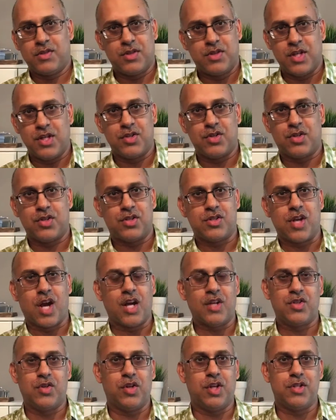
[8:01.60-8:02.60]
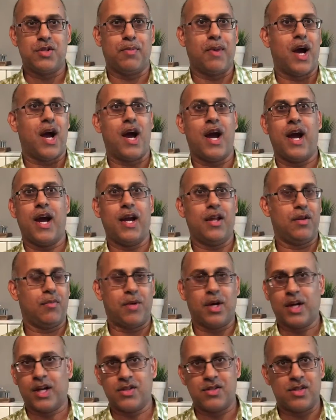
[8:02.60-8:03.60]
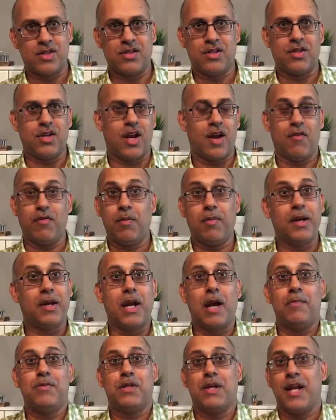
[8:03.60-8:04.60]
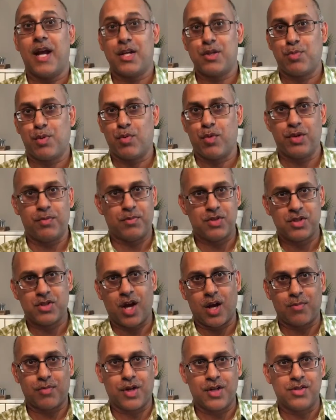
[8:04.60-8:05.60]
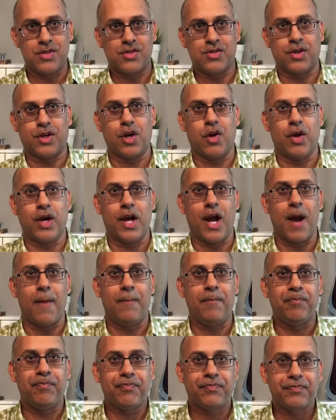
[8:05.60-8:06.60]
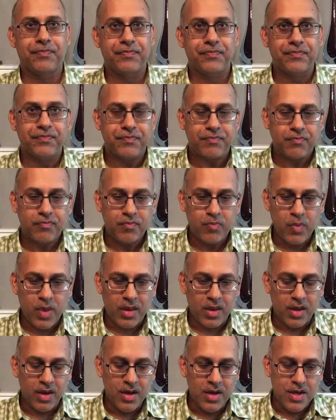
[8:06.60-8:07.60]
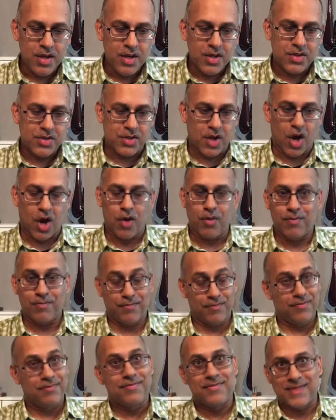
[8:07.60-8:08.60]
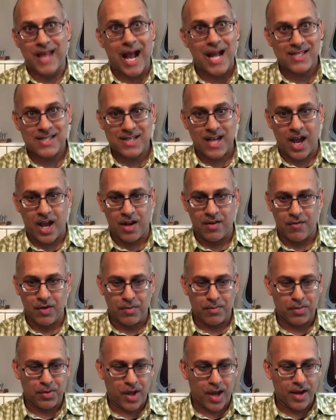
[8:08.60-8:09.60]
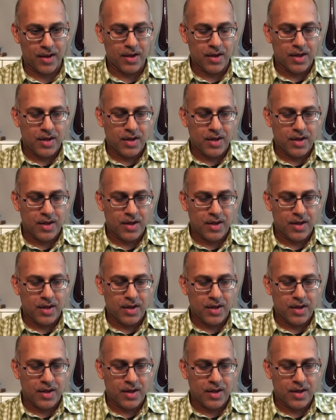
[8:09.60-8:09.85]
these are the stocks you need to buy, the market's this, and everybody becomes an expert when stock prices are going up. So that's kind of in play.